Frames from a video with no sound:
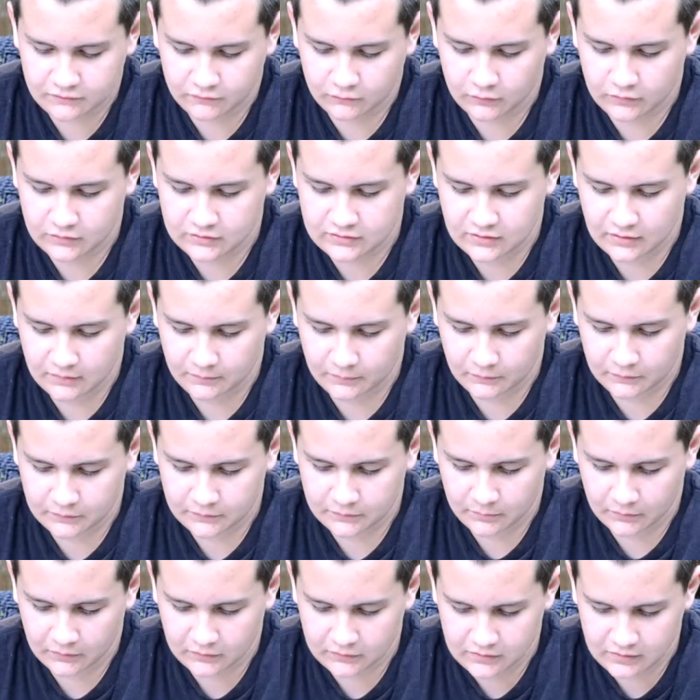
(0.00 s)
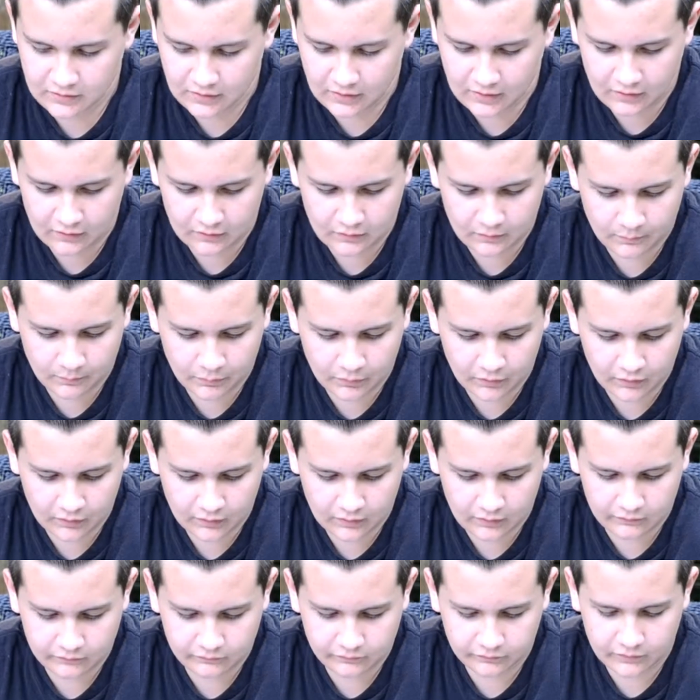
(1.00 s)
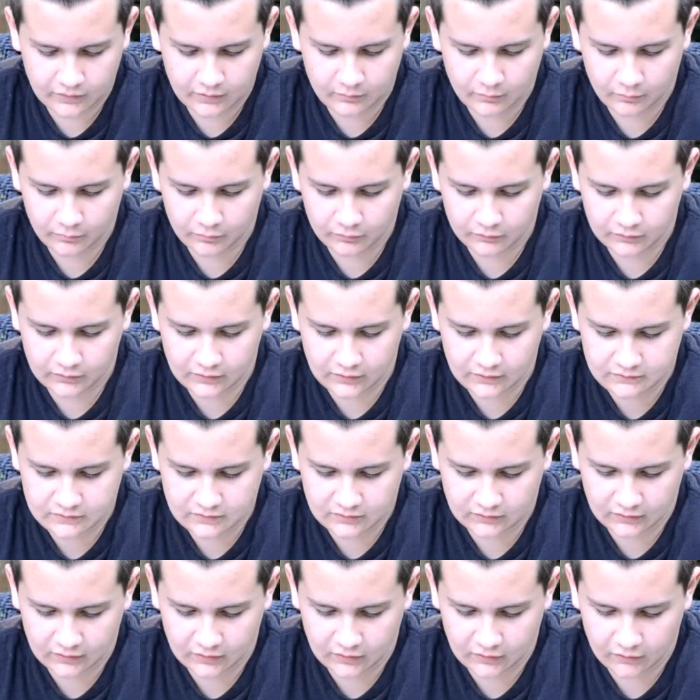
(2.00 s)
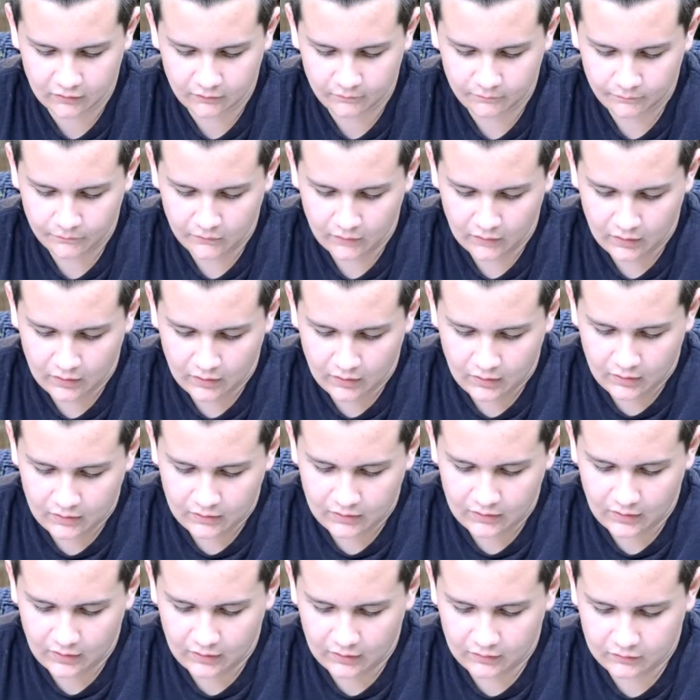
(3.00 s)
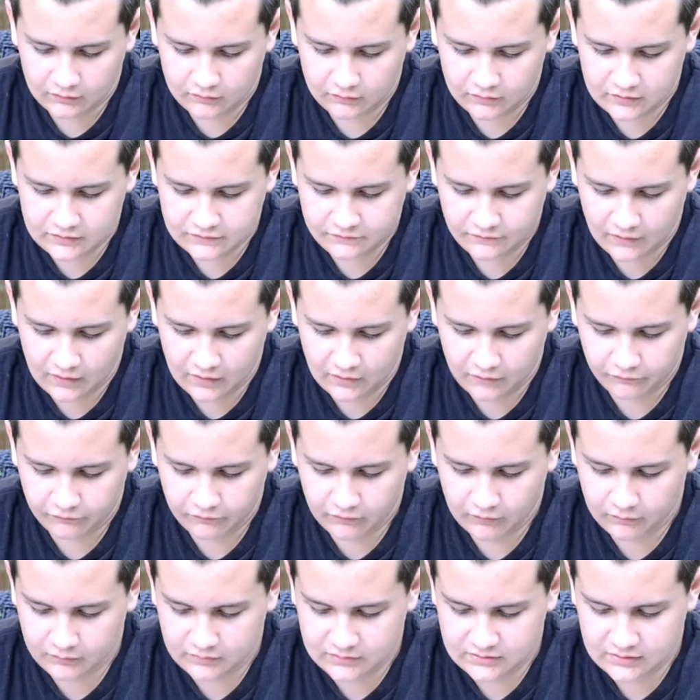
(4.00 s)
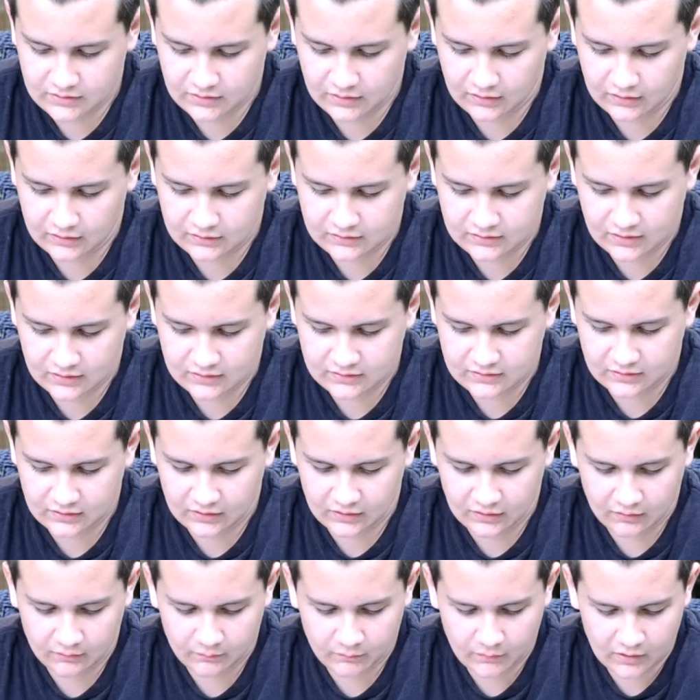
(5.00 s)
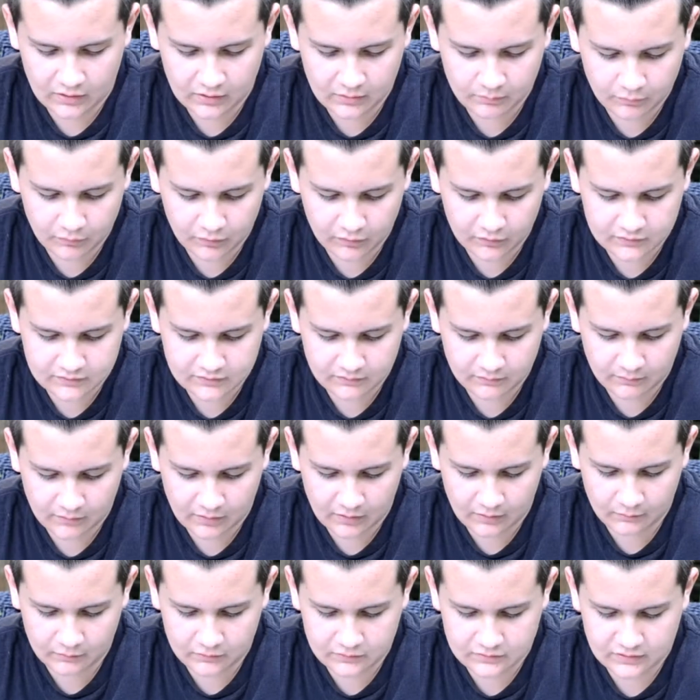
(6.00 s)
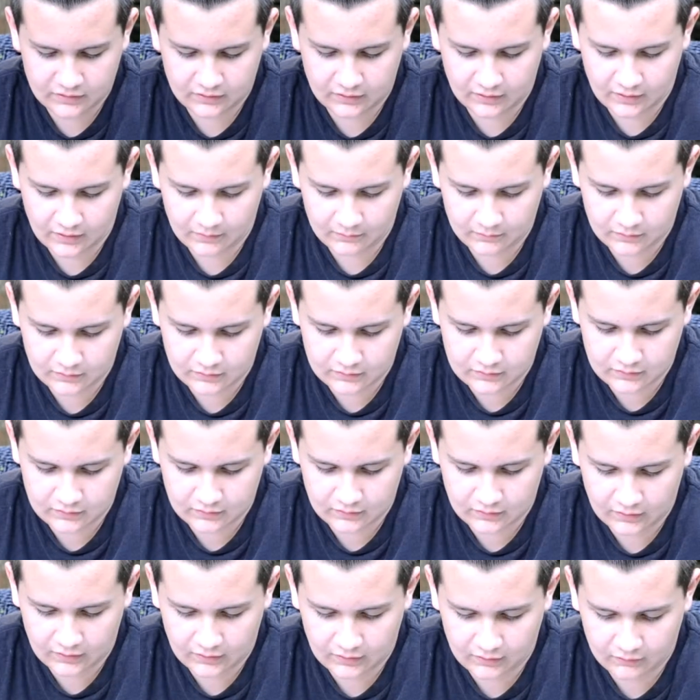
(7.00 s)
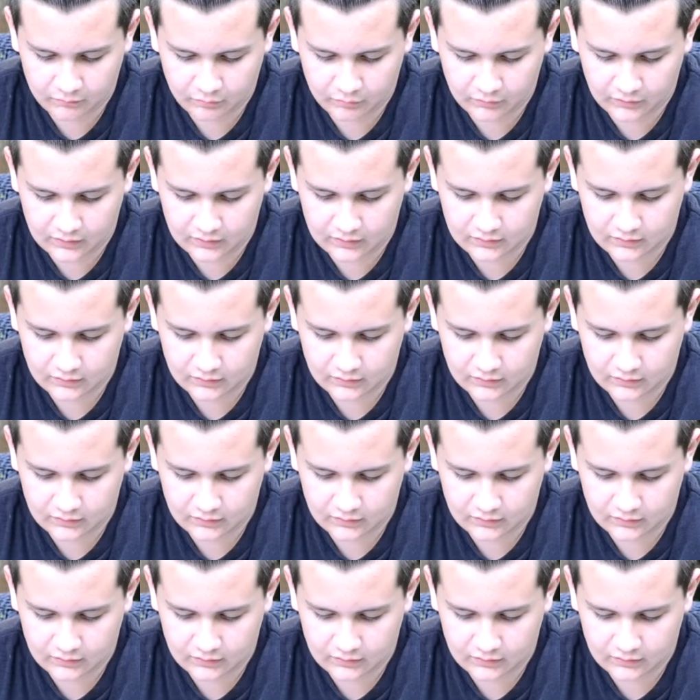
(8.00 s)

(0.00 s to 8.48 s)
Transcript: for example, spongy outer bark and flammable leaves and litter, that increase fire frequency and intensity. Many birds and mammals adapted to the native plant